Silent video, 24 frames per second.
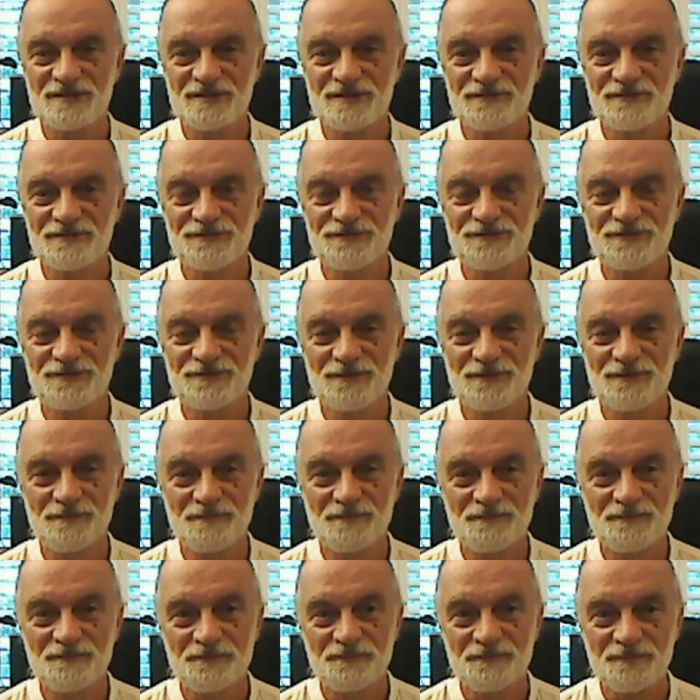if
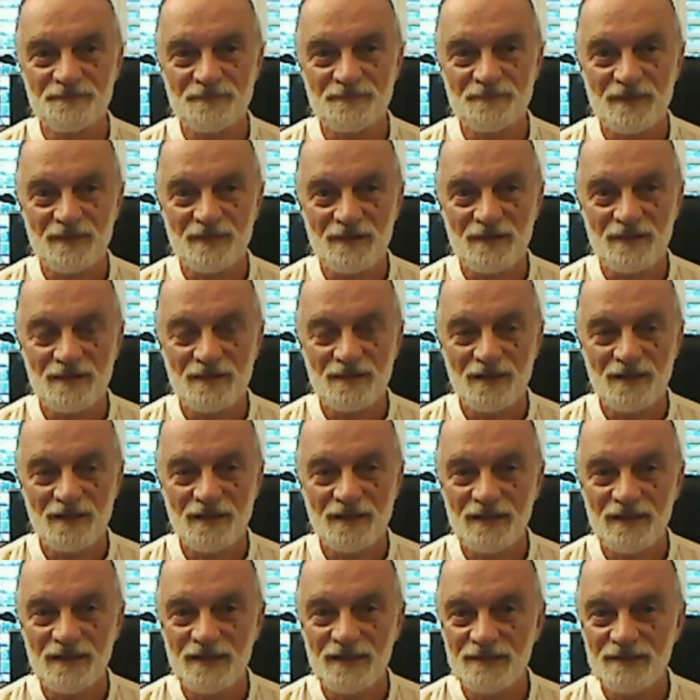
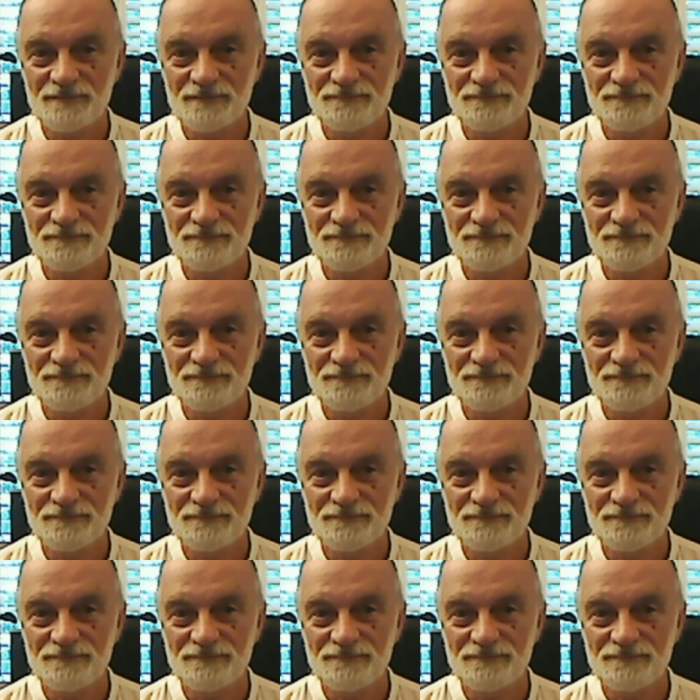I